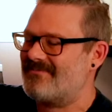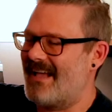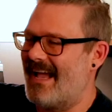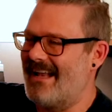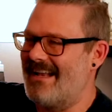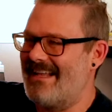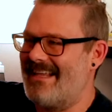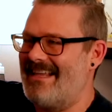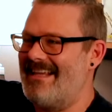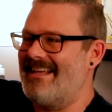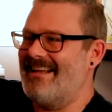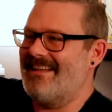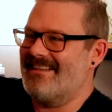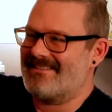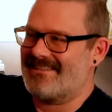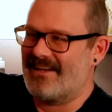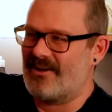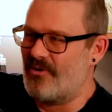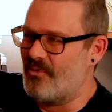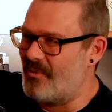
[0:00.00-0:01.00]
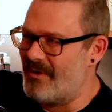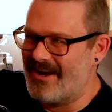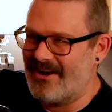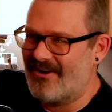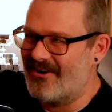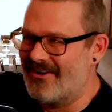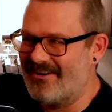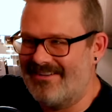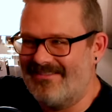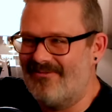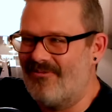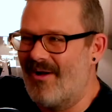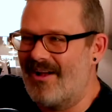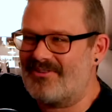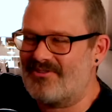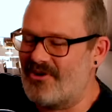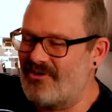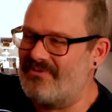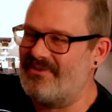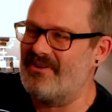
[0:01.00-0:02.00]
and he and his like weird
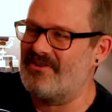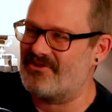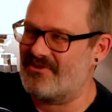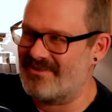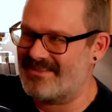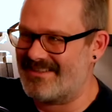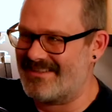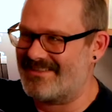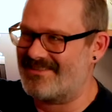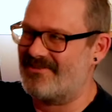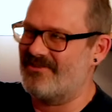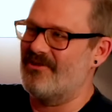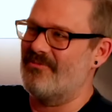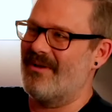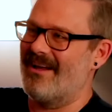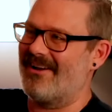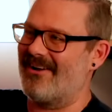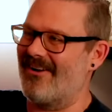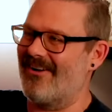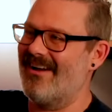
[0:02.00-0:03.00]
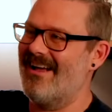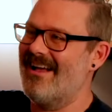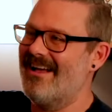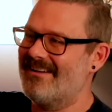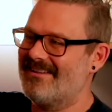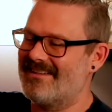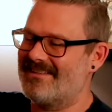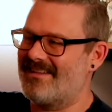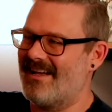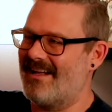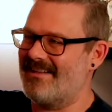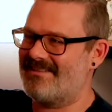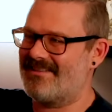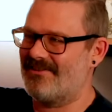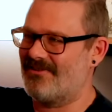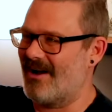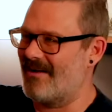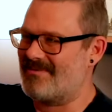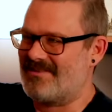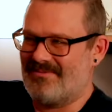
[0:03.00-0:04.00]
retro futuristic Studebaker decides to
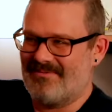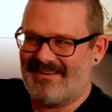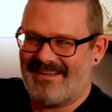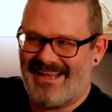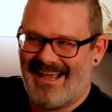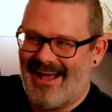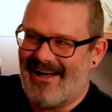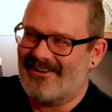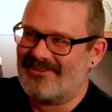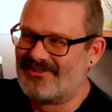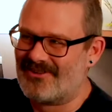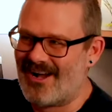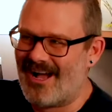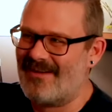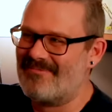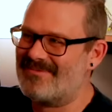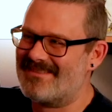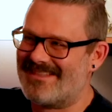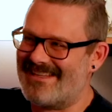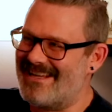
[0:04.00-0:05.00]
drop some caltrops.